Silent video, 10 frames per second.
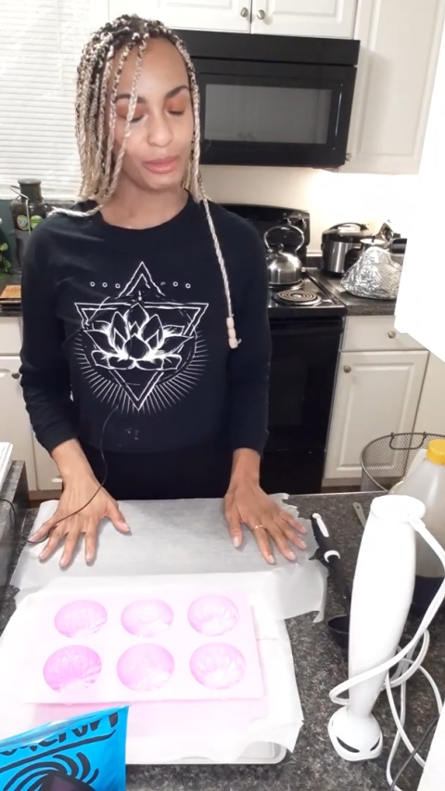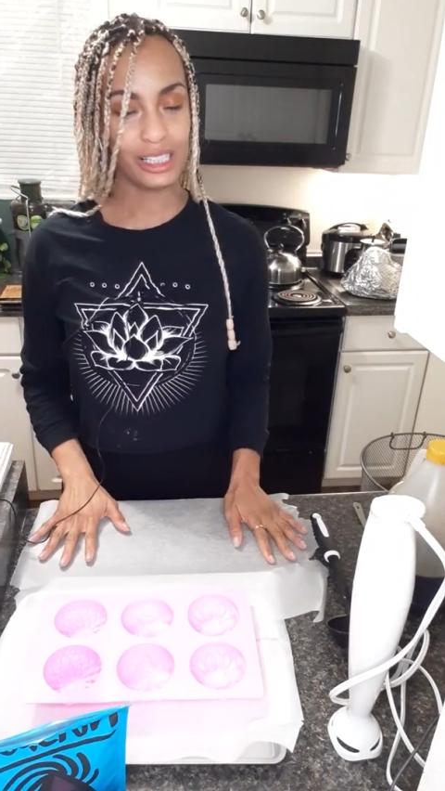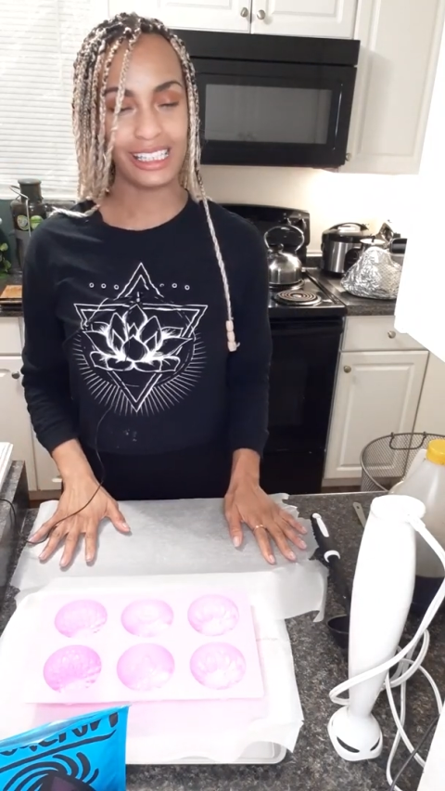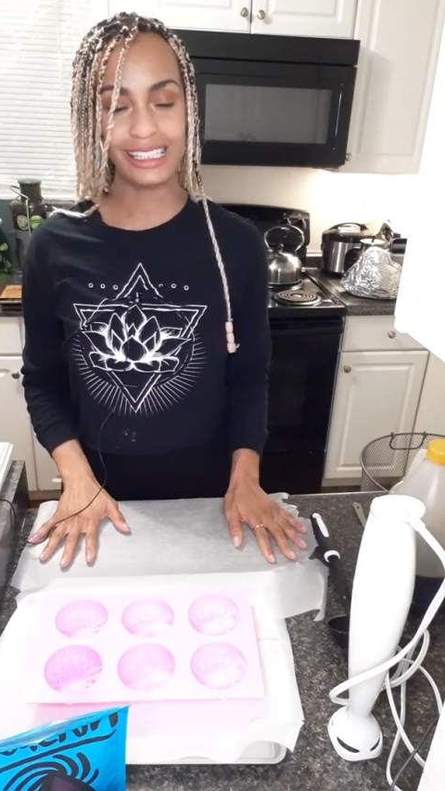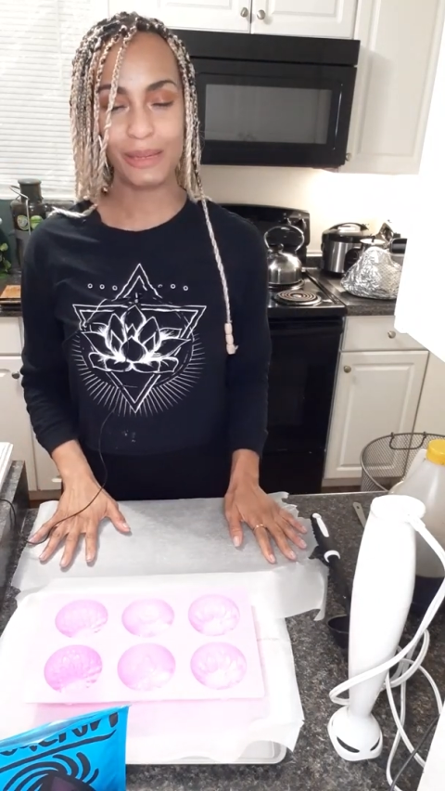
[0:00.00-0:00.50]

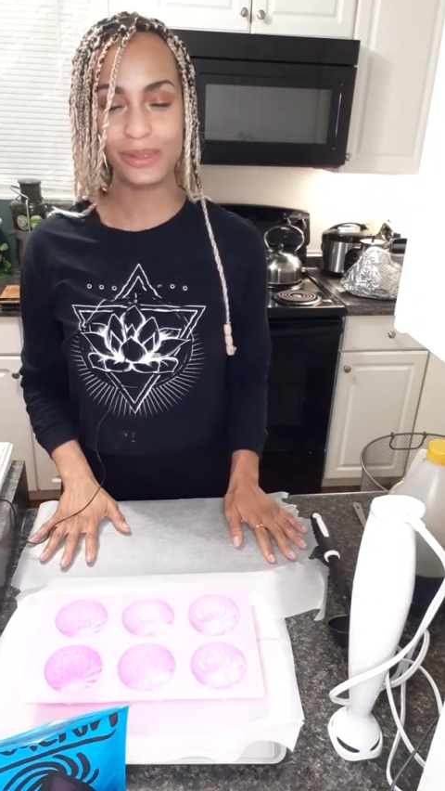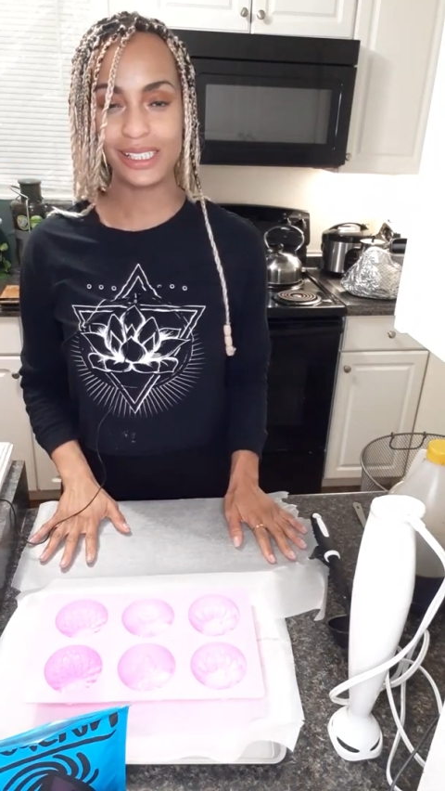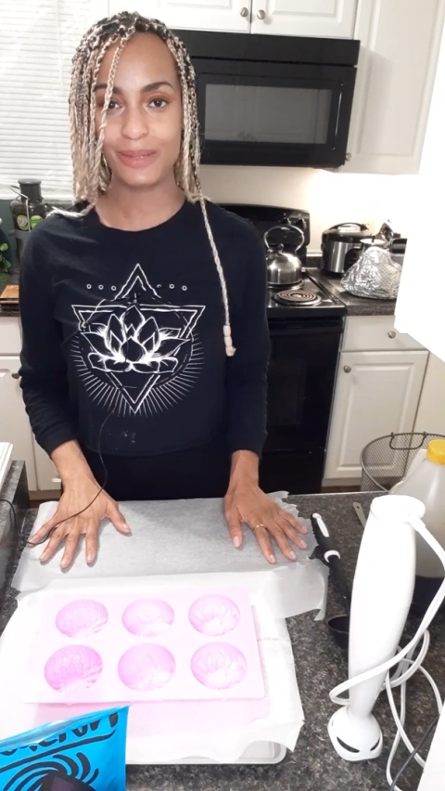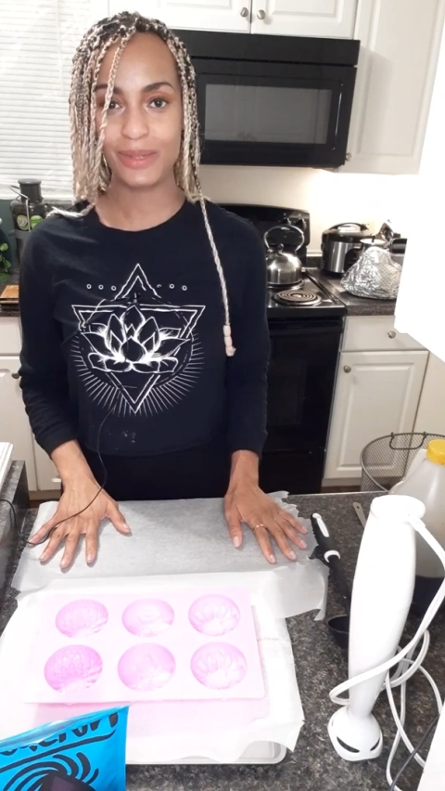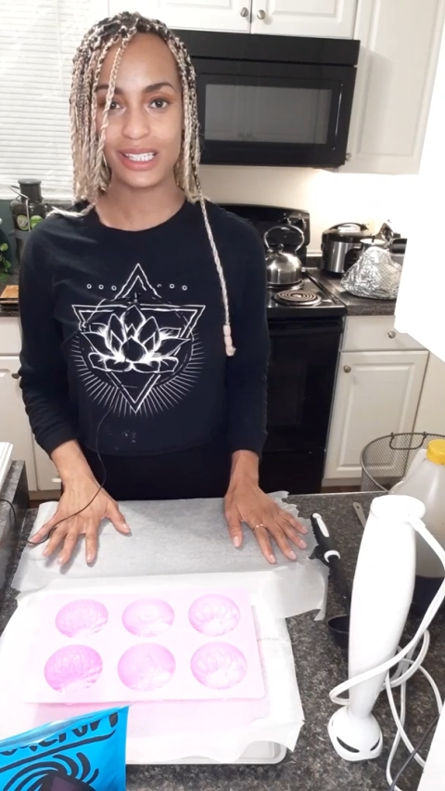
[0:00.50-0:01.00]
Cleaning up is
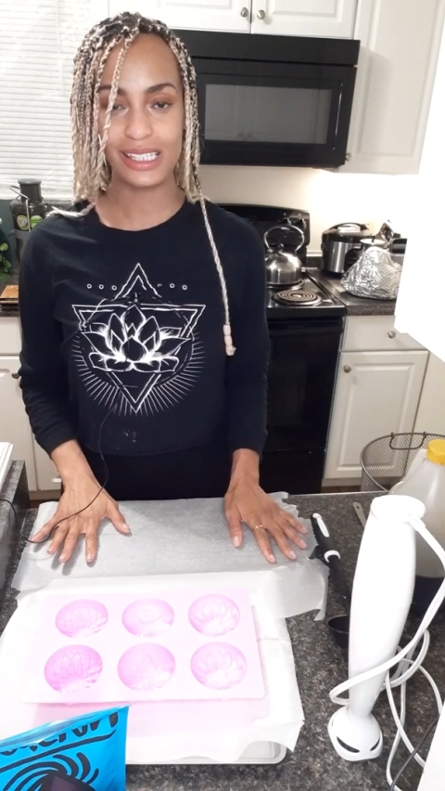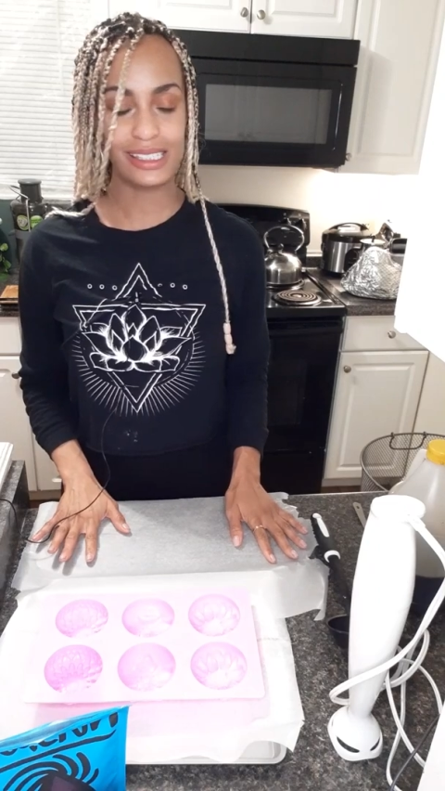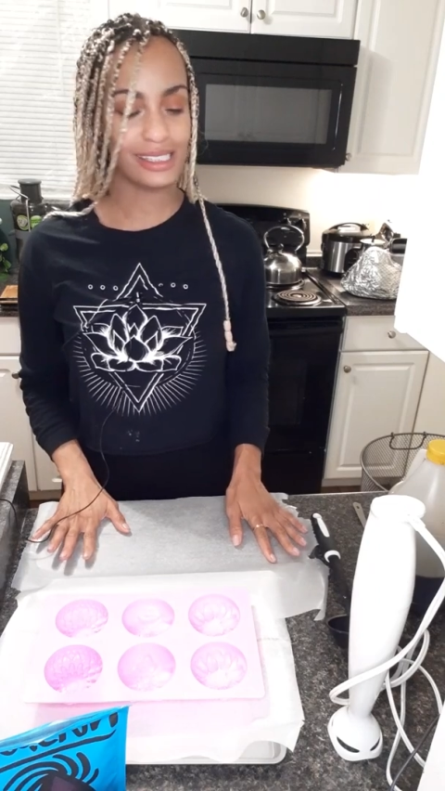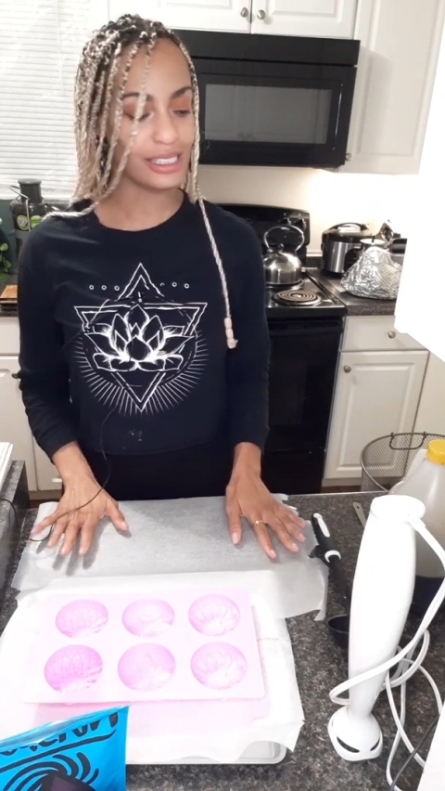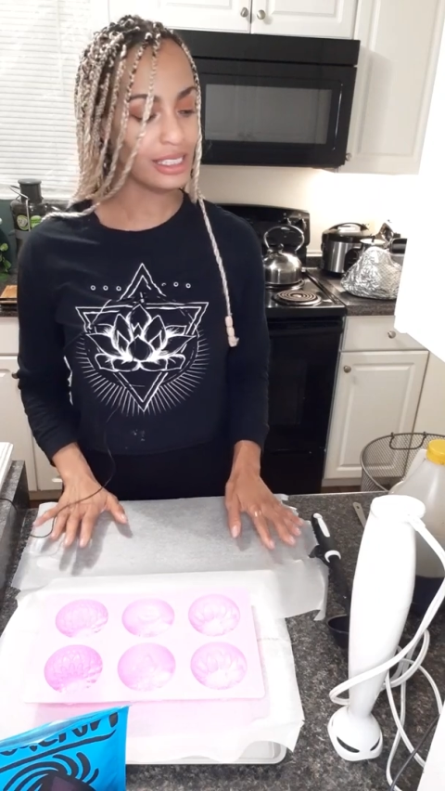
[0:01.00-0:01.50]
gonna be
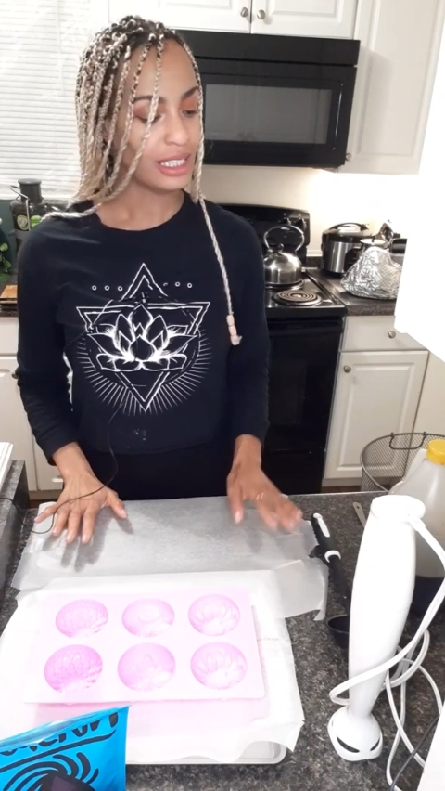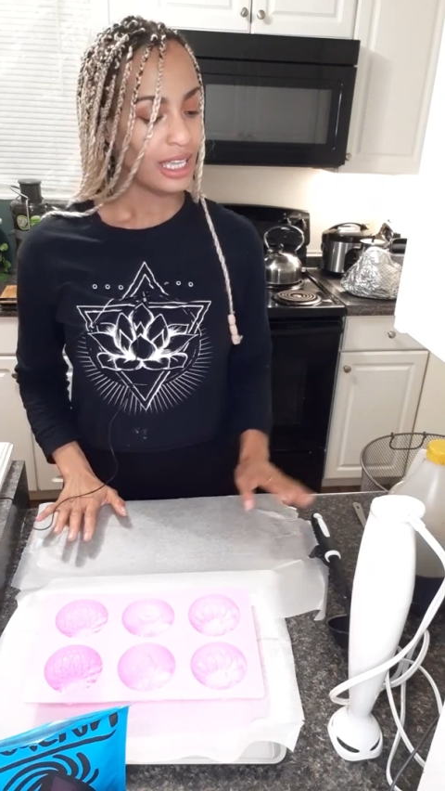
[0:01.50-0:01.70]
easy.